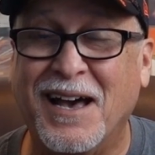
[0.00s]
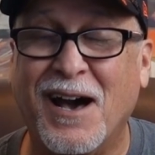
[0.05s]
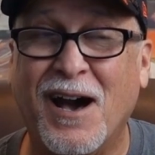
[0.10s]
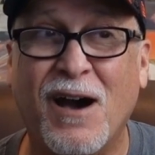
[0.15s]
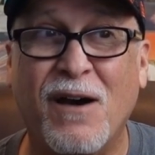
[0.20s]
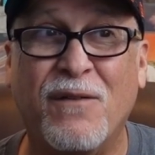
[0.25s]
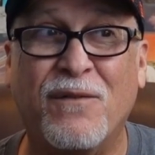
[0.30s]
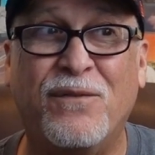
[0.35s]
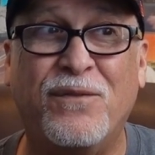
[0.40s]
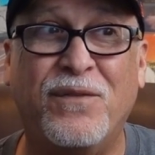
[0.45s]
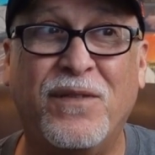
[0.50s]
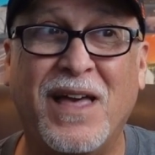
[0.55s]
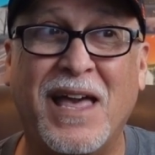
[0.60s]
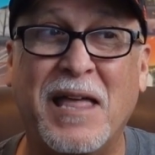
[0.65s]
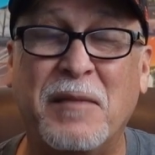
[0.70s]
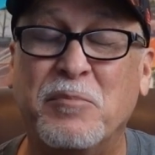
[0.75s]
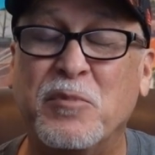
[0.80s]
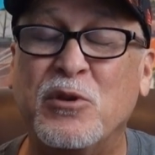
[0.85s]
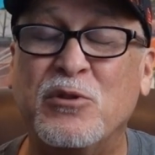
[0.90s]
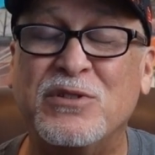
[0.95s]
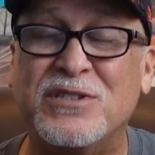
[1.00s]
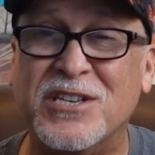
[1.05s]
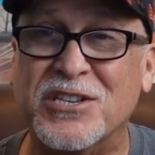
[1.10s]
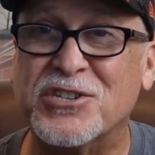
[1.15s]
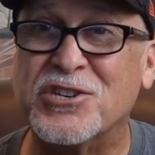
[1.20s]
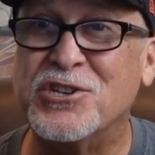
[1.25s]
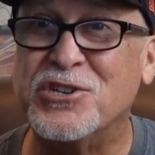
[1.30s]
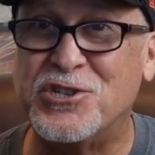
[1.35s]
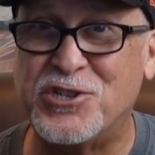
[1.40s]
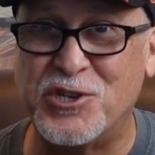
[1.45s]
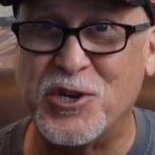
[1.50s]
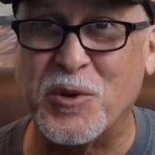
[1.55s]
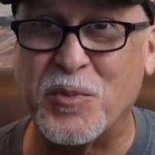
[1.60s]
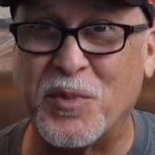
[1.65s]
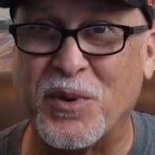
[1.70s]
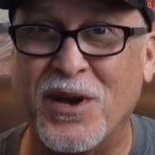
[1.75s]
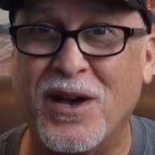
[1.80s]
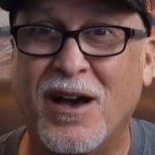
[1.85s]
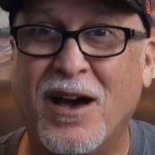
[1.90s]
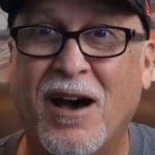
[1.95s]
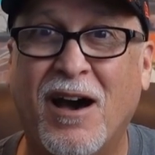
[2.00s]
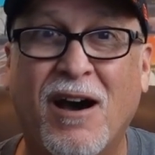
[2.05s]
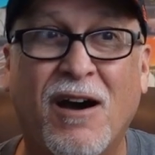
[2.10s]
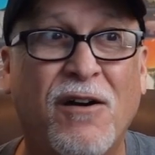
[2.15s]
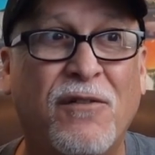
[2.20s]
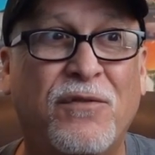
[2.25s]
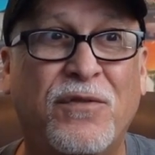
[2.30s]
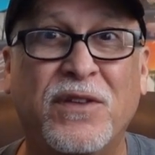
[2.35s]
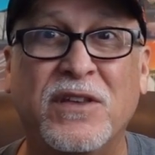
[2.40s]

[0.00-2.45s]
of and musicianship of